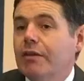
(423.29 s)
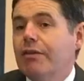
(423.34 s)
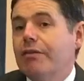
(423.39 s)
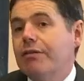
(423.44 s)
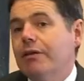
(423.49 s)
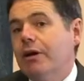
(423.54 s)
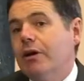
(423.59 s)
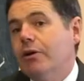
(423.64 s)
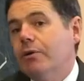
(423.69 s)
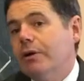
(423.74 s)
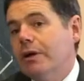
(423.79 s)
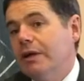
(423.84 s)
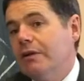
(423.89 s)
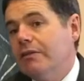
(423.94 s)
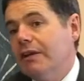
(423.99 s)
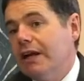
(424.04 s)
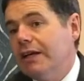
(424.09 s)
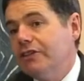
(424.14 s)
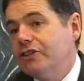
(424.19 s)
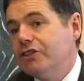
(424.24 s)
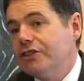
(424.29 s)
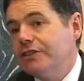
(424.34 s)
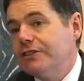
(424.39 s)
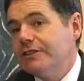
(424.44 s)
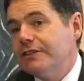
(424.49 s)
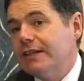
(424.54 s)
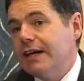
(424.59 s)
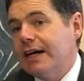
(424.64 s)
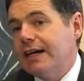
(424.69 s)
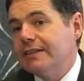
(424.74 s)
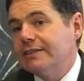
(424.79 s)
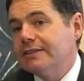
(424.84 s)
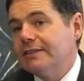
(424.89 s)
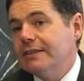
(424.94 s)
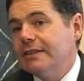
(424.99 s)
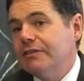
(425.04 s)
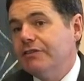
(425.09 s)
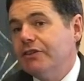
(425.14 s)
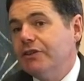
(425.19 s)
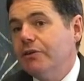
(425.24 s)
So in relation to
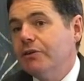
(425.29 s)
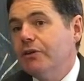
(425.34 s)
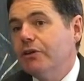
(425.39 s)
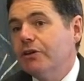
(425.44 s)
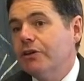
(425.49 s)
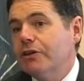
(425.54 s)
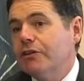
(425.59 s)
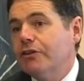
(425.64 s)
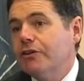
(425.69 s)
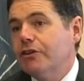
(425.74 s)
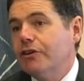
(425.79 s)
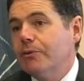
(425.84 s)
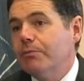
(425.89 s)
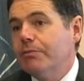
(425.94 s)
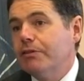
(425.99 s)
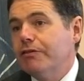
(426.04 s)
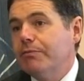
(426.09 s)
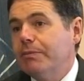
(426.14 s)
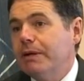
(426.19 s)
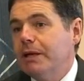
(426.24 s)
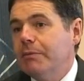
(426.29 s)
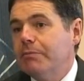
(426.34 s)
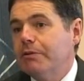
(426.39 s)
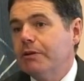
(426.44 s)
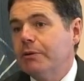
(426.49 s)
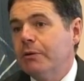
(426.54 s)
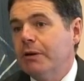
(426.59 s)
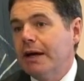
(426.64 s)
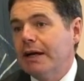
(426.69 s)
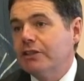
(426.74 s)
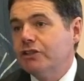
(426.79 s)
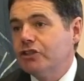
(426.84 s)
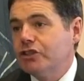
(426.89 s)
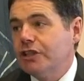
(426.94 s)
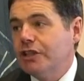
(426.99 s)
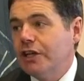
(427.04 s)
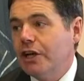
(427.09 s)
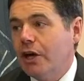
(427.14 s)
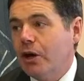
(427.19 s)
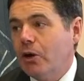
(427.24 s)
that, if you look at the number of people who are
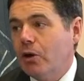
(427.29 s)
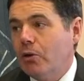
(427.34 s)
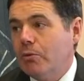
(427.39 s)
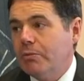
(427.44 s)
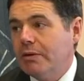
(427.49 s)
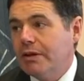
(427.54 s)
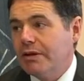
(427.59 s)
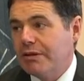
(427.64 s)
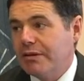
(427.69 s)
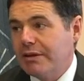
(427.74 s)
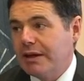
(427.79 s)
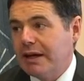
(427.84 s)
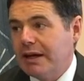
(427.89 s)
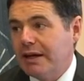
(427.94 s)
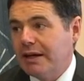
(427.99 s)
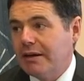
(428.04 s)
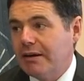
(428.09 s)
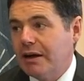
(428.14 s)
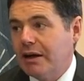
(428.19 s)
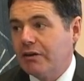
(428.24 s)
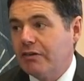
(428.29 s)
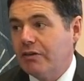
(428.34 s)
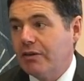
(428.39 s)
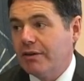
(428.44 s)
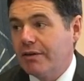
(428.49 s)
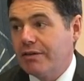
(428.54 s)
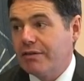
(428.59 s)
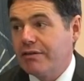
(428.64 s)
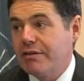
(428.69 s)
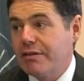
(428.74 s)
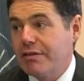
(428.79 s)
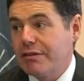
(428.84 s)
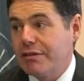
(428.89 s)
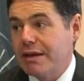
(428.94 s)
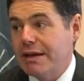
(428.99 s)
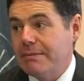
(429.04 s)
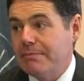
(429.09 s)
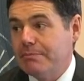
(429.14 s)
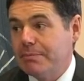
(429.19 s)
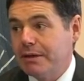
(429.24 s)
actually homeless there across
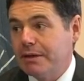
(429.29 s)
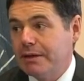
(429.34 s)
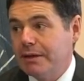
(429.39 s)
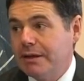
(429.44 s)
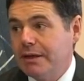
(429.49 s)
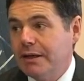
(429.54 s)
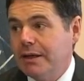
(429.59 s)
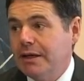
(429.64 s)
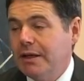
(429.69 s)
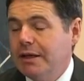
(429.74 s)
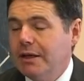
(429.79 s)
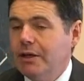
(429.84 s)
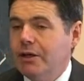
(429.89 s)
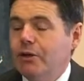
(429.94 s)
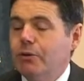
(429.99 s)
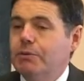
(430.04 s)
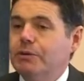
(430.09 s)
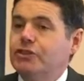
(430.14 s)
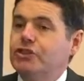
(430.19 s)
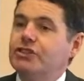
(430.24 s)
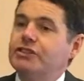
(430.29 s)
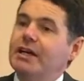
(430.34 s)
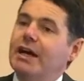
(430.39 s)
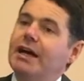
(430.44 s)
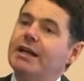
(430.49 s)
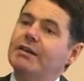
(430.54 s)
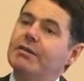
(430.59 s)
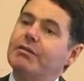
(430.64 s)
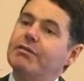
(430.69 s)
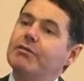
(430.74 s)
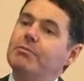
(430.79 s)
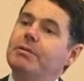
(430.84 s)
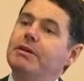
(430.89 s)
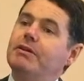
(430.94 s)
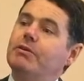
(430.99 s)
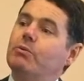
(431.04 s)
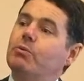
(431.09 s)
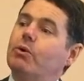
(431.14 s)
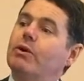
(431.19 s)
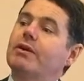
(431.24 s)
December, which tends to be
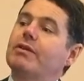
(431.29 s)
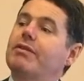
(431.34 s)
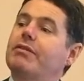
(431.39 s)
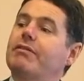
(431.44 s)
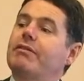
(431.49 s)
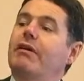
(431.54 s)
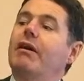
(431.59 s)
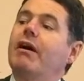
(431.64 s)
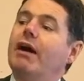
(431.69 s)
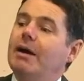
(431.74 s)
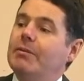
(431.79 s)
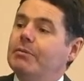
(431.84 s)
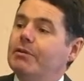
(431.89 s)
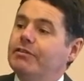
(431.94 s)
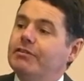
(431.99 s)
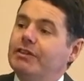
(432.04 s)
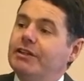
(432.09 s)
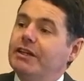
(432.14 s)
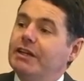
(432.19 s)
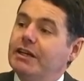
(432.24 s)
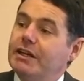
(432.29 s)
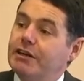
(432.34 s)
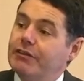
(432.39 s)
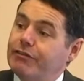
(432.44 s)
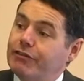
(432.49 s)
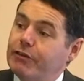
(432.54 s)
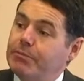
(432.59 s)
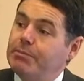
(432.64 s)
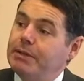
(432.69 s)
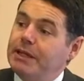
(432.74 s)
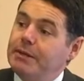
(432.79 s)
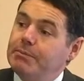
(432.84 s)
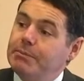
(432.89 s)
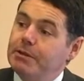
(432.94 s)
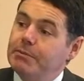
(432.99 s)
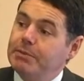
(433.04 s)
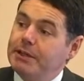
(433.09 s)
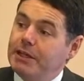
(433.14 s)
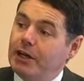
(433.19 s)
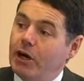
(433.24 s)
the worst time of the year for people
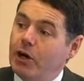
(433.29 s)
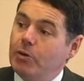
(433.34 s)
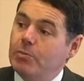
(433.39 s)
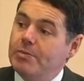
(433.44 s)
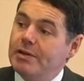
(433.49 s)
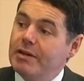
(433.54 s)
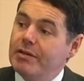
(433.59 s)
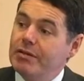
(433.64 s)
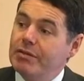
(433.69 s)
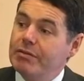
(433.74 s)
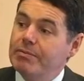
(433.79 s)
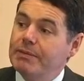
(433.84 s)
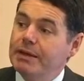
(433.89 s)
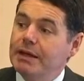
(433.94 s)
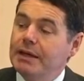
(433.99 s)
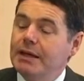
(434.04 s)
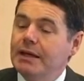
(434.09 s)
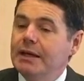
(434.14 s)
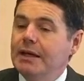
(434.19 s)
being homeless,